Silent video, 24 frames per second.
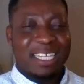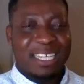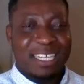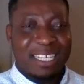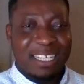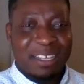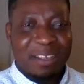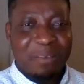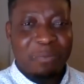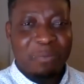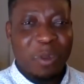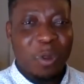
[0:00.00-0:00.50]

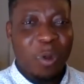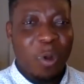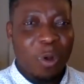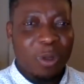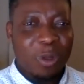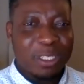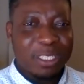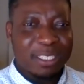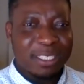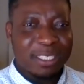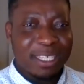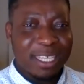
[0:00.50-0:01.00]
because
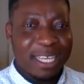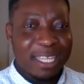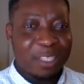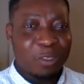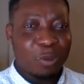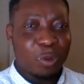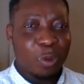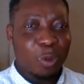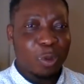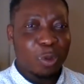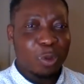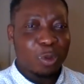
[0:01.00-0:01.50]
it
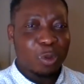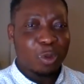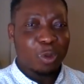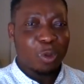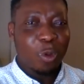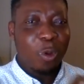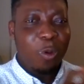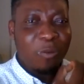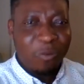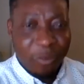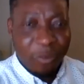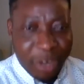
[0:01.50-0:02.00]
was so
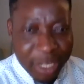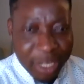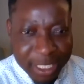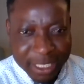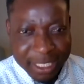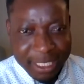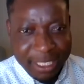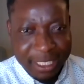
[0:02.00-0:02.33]
freezing.